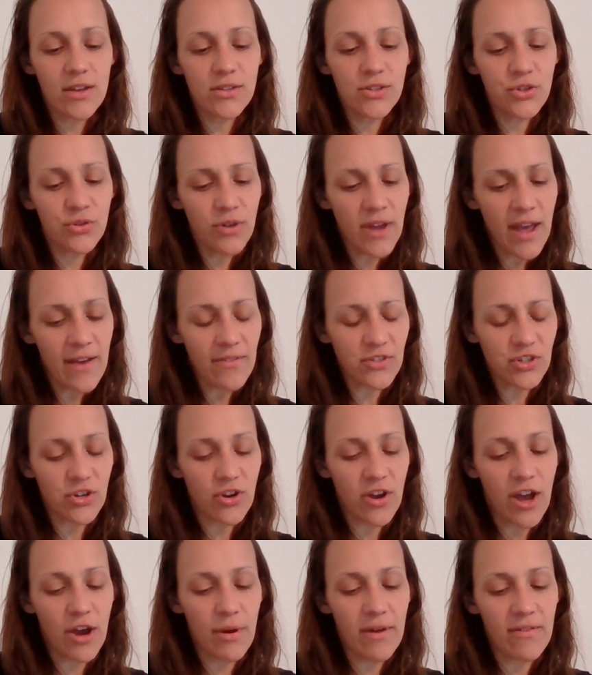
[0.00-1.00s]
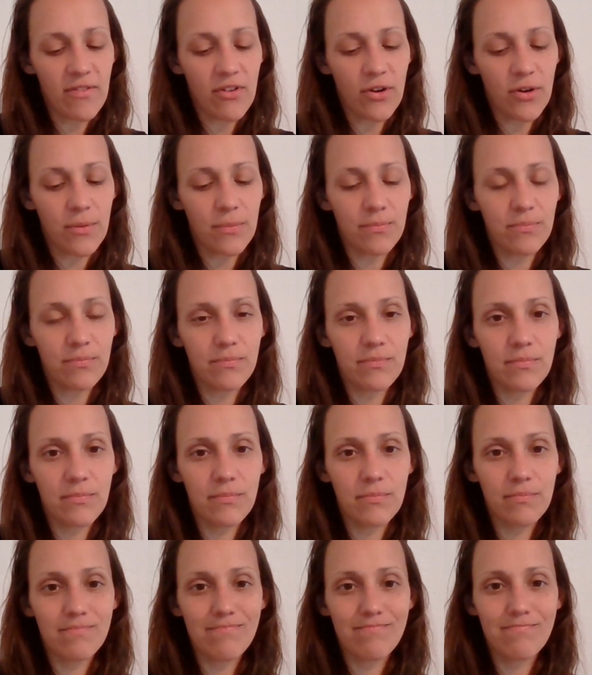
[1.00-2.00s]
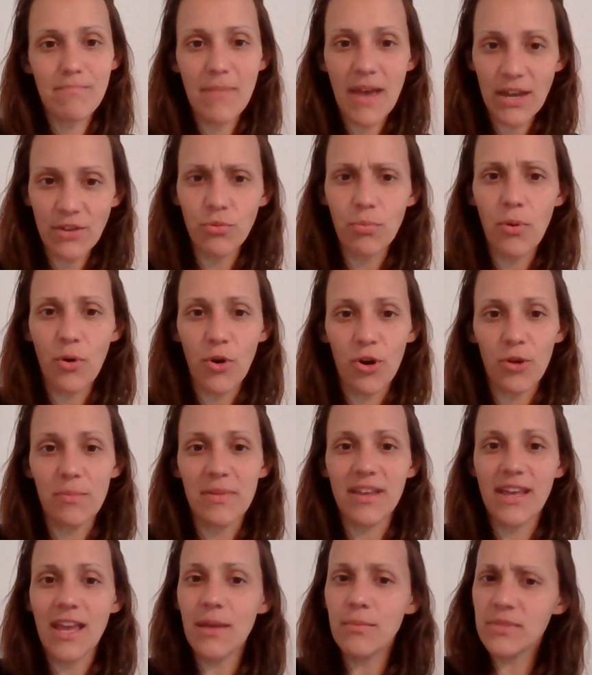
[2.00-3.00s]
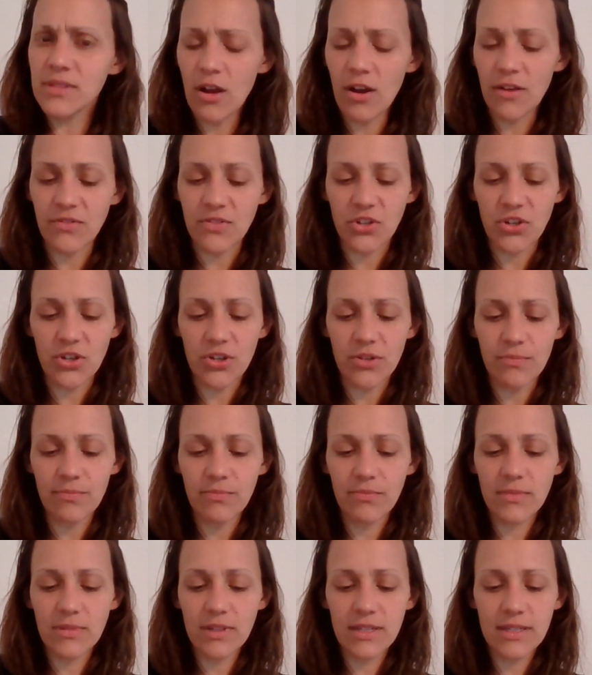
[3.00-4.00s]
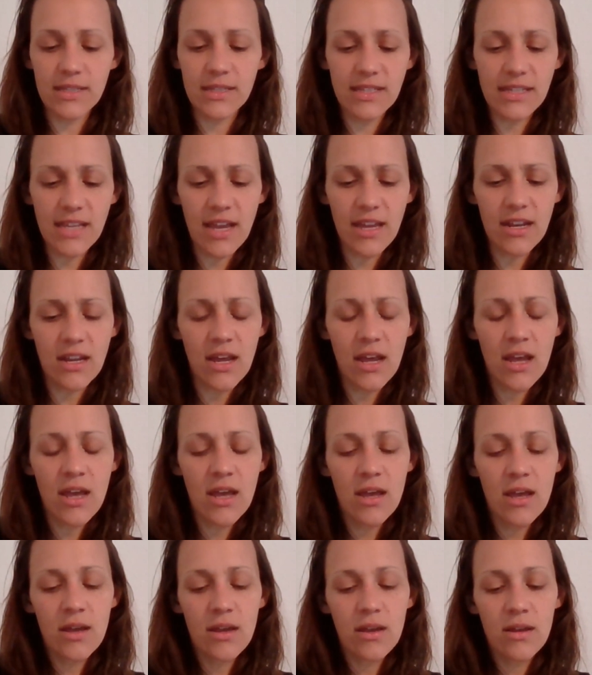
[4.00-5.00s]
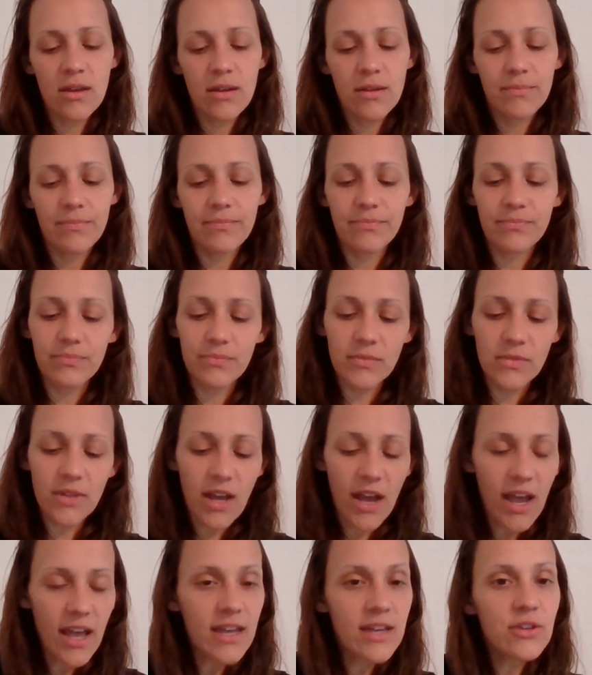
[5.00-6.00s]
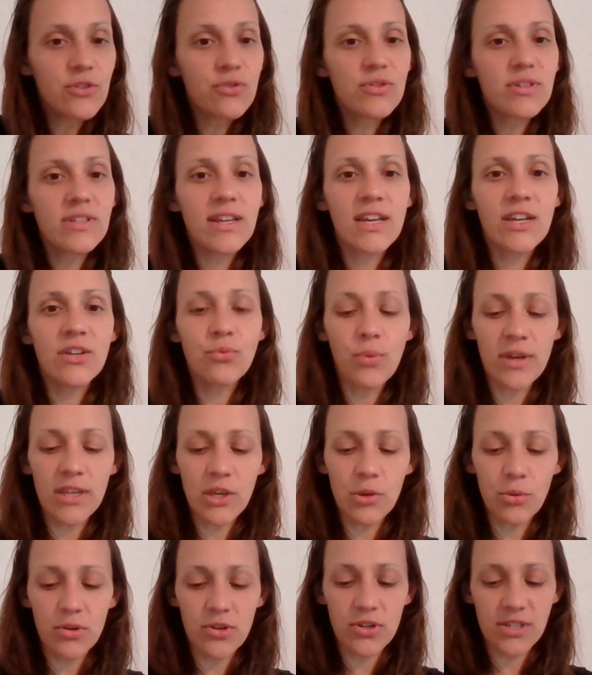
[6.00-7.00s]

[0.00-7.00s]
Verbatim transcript: Soon after, however, Madripoora became softer and said, I understand what you